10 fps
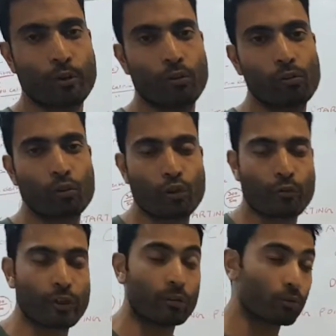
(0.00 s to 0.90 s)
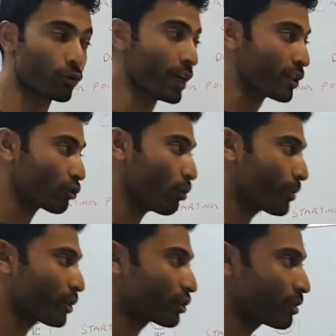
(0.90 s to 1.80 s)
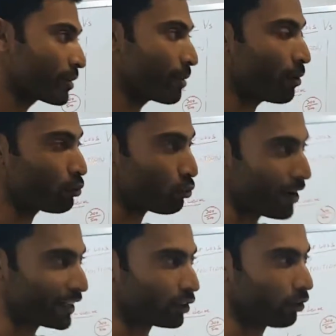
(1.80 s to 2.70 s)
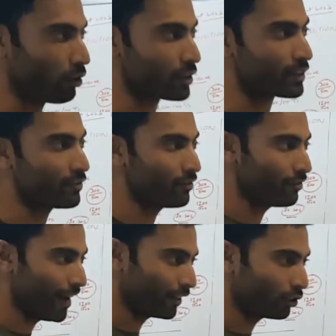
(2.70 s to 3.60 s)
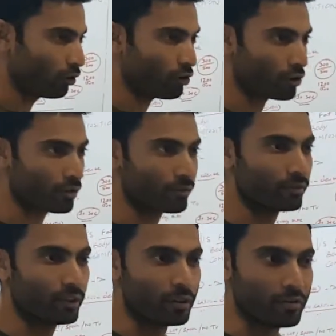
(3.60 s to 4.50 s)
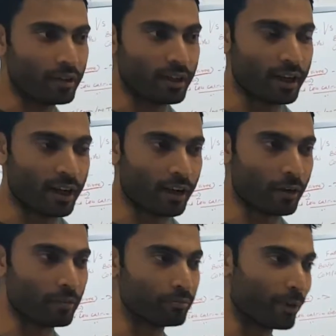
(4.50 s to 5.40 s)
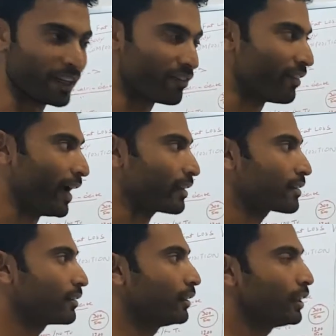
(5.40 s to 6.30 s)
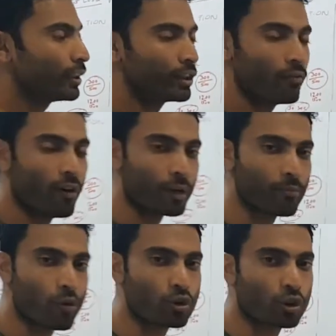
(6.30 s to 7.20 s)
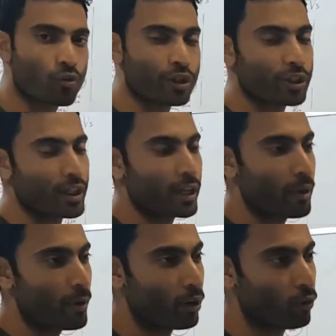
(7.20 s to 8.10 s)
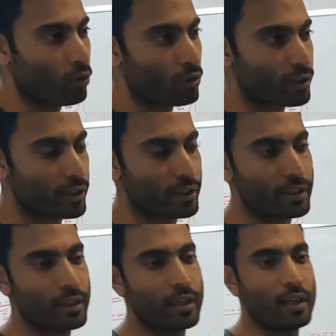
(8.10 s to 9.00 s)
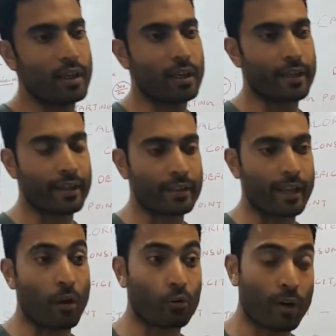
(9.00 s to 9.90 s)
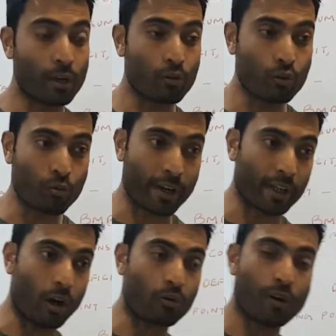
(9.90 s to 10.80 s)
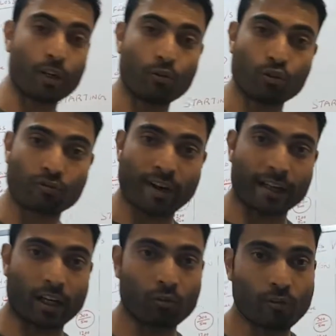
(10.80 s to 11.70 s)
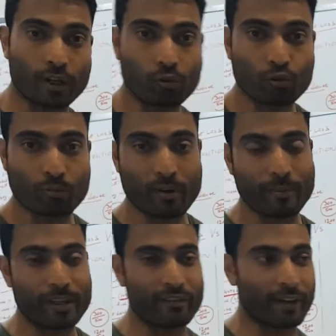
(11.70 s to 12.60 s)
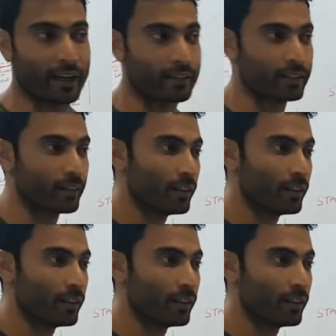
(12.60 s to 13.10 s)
you're all doing well. Today's topic is going to be about weight loss, fat loss, belly fat. The one most question I come across is how do I lose weight, how do I lose fat, how do I lose my belly fat?